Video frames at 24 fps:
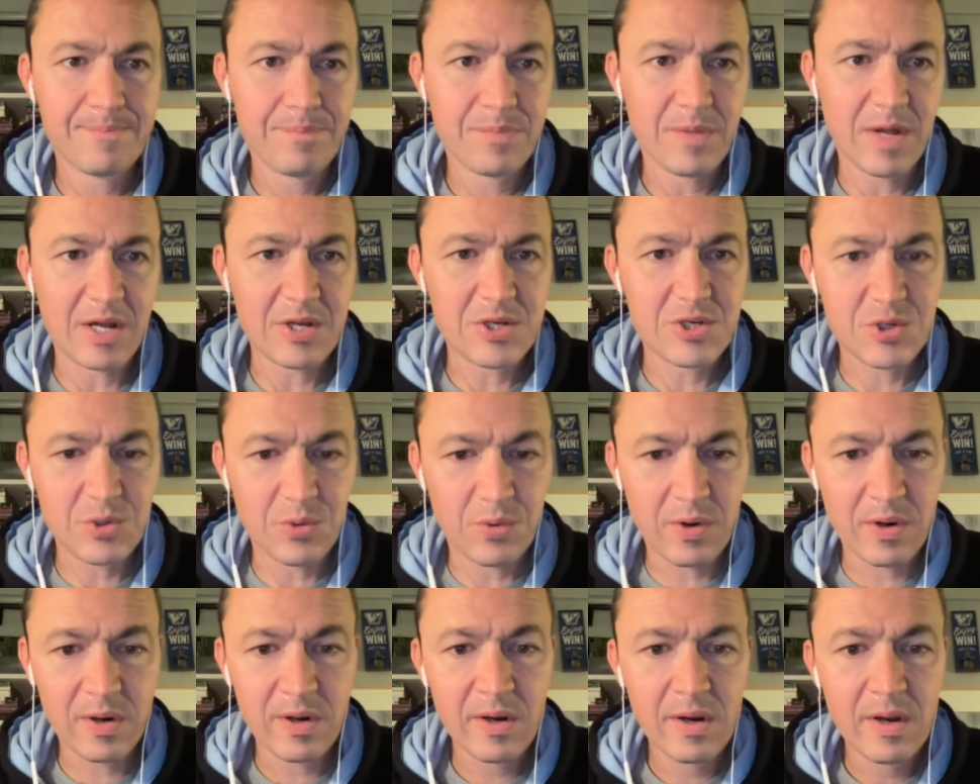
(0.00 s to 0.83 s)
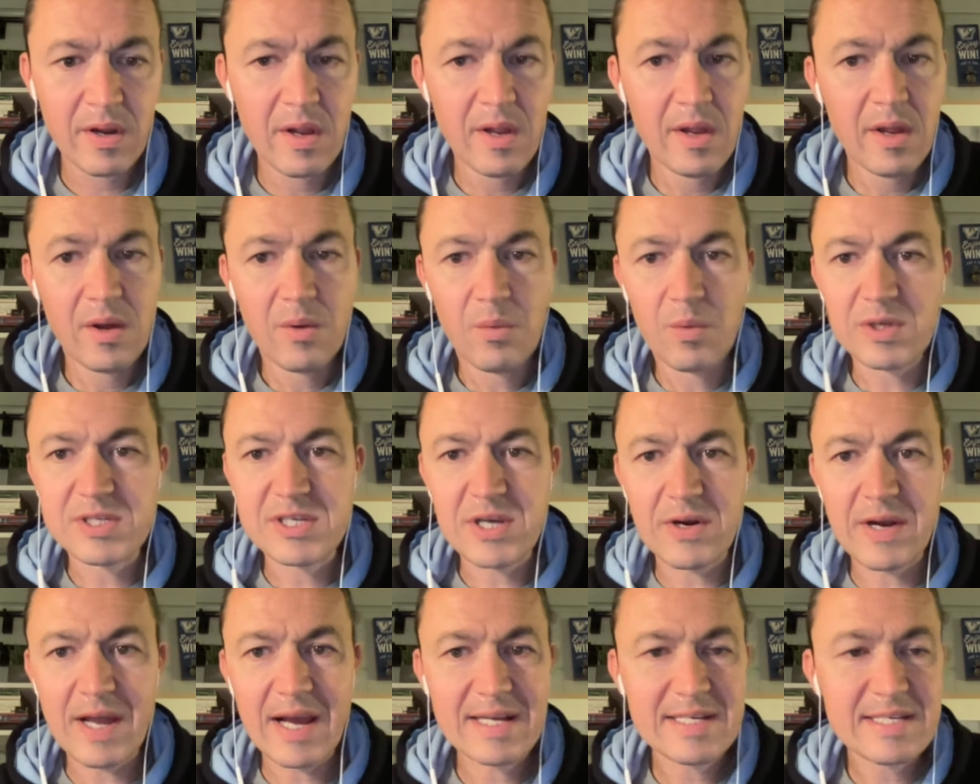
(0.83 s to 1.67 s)
Not sure. What's
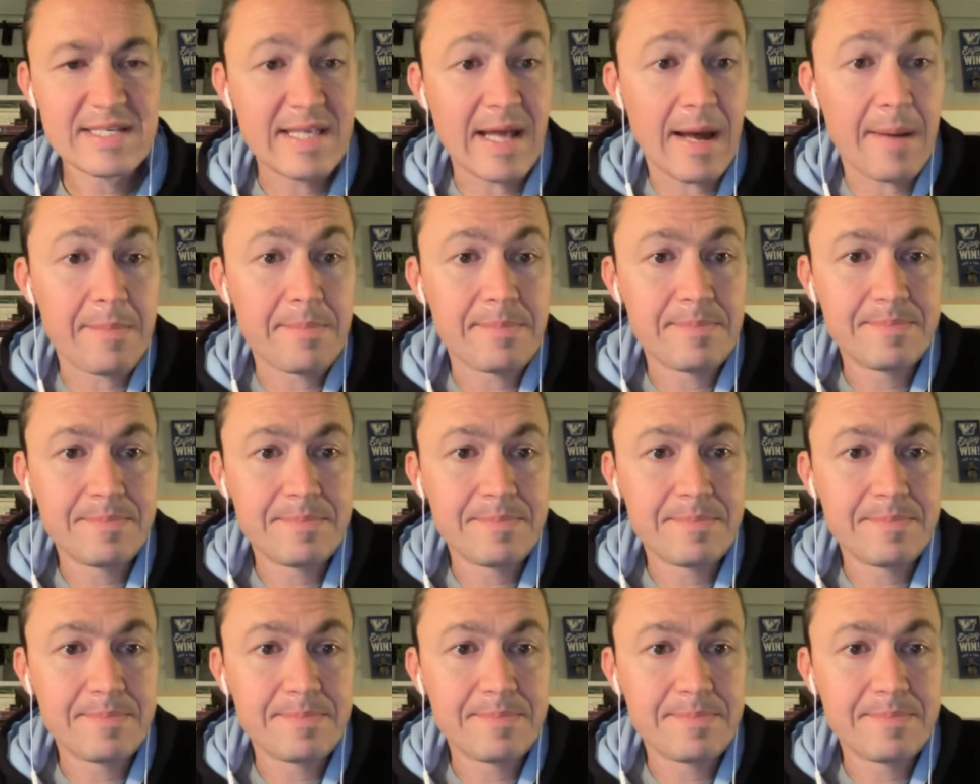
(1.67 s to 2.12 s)
our next step?